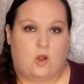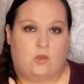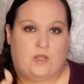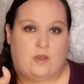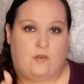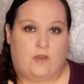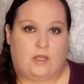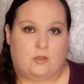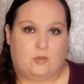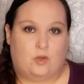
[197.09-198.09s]
are only
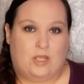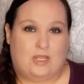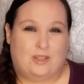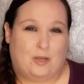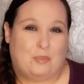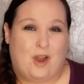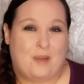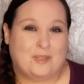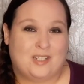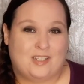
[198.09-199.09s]
available in their
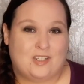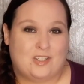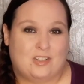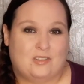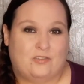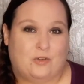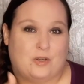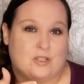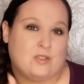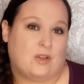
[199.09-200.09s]
prime condition for
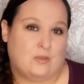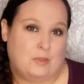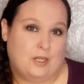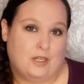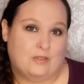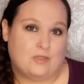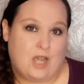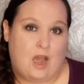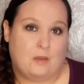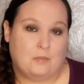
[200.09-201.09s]
a certain period of
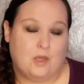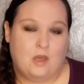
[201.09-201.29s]
time.